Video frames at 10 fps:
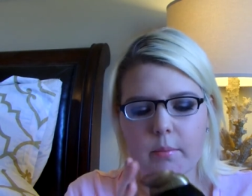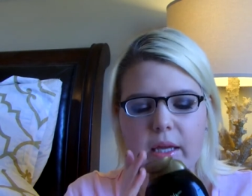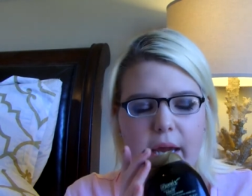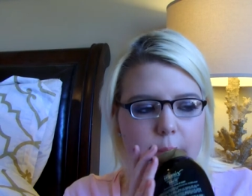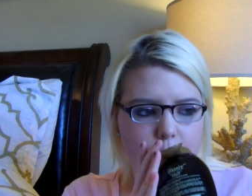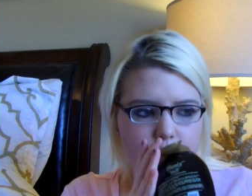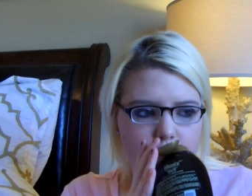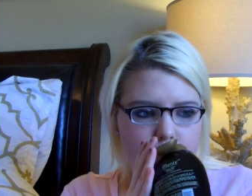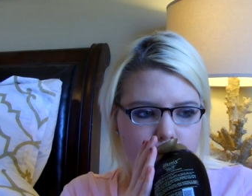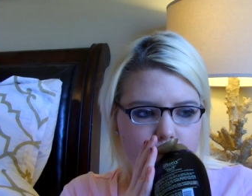But yeah,
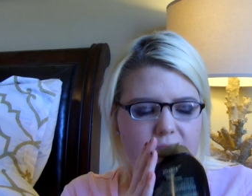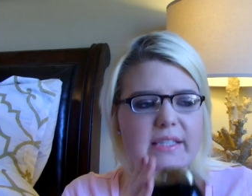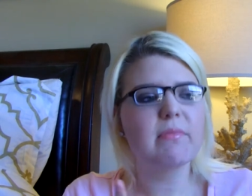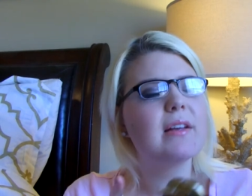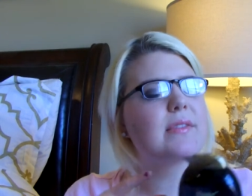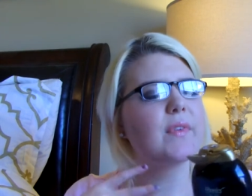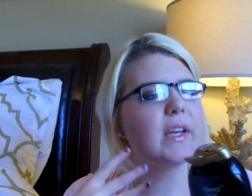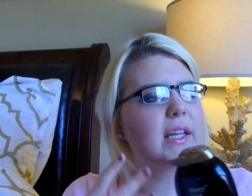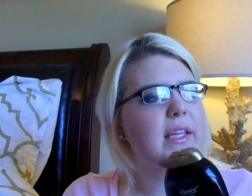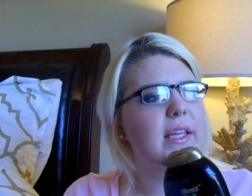it smells
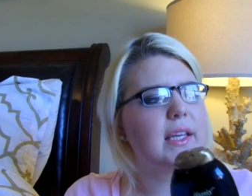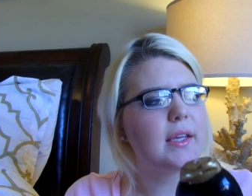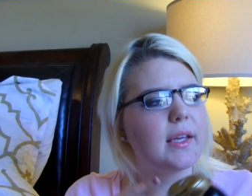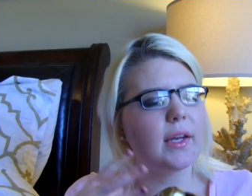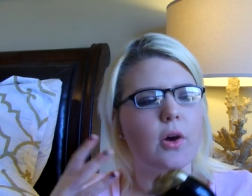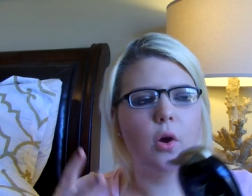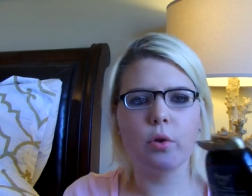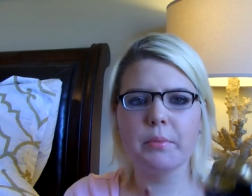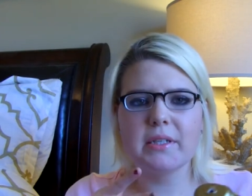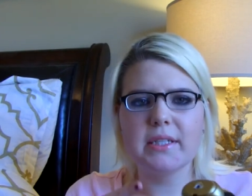vanilla and
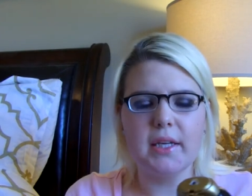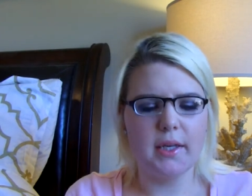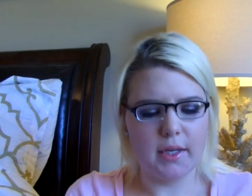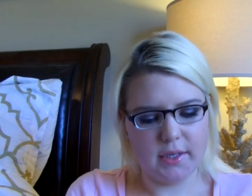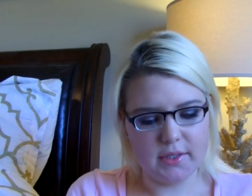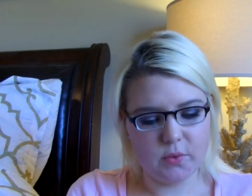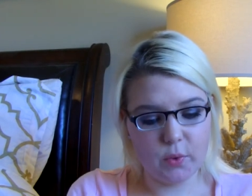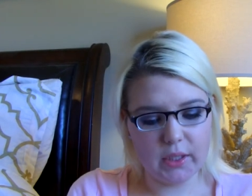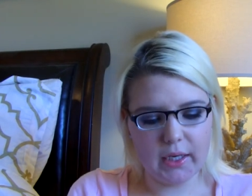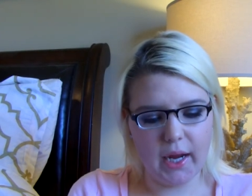almondy, and it's
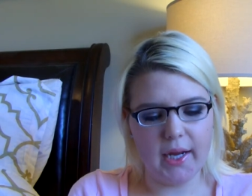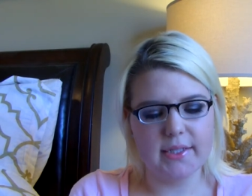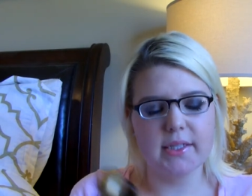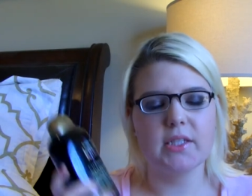really nice.